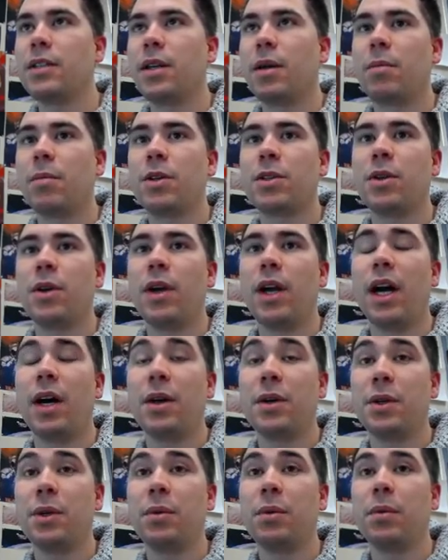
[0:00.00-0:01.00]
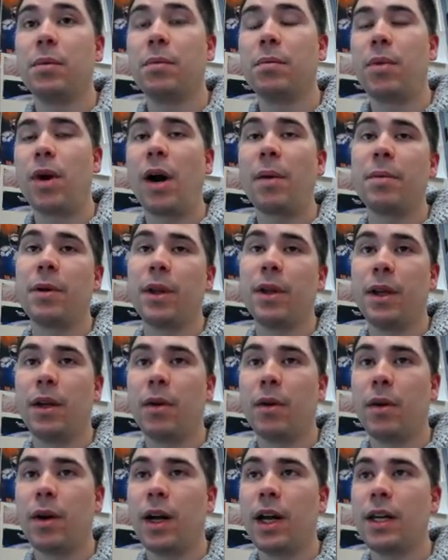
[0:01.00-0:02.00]
and I'm going to show you how to properly
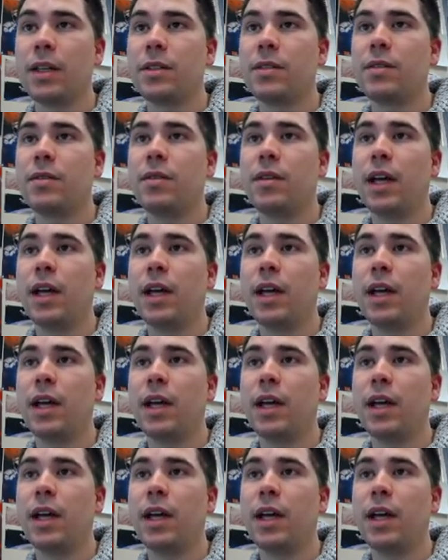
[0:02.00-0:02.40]
organize,